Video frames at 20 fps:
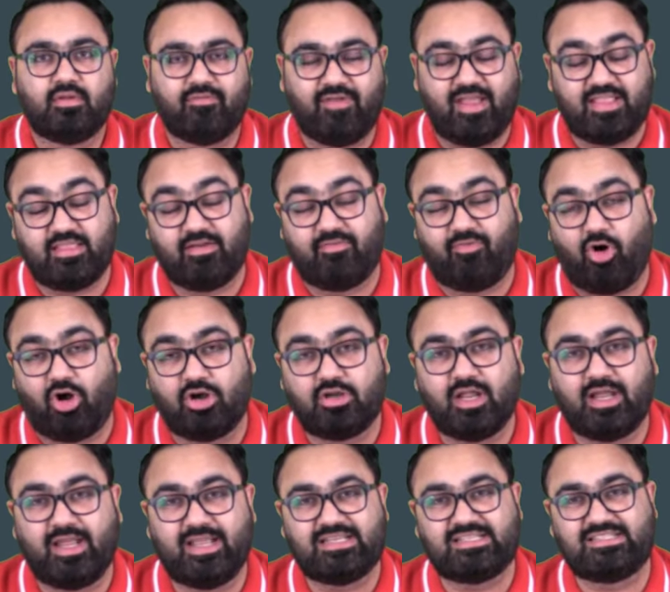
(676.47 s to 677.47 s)
When the
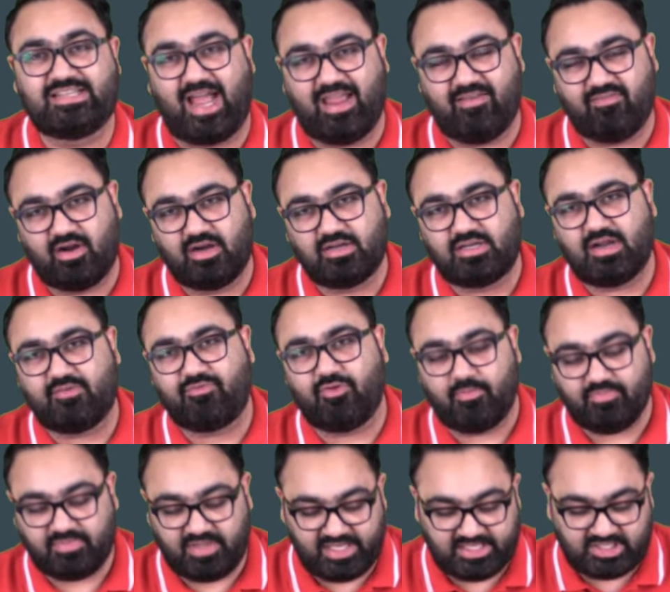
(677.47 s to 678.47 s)
water is diverted
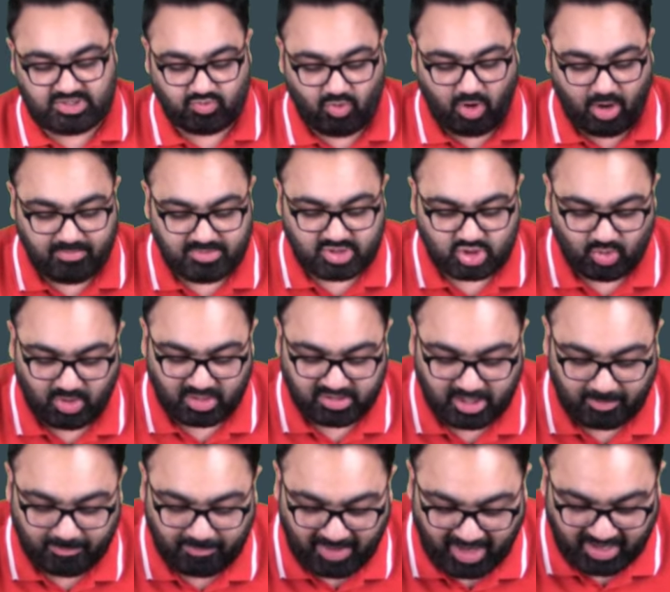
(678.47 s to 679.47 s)
from these swamps to
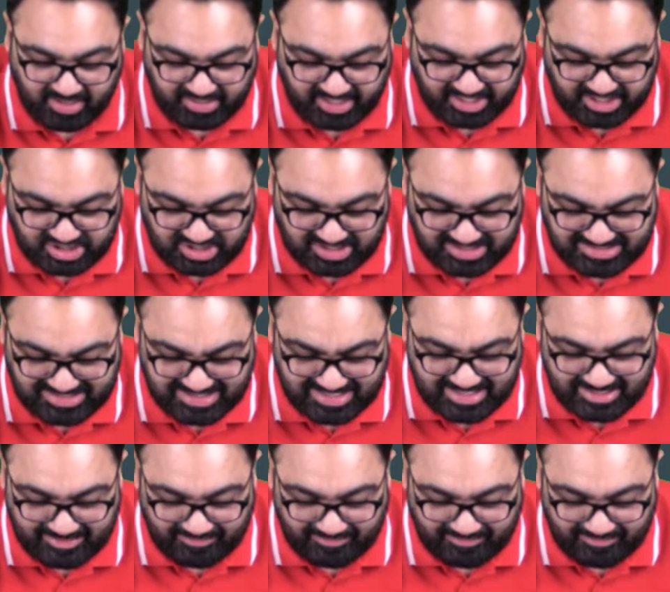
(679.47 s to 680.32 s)
other plantations,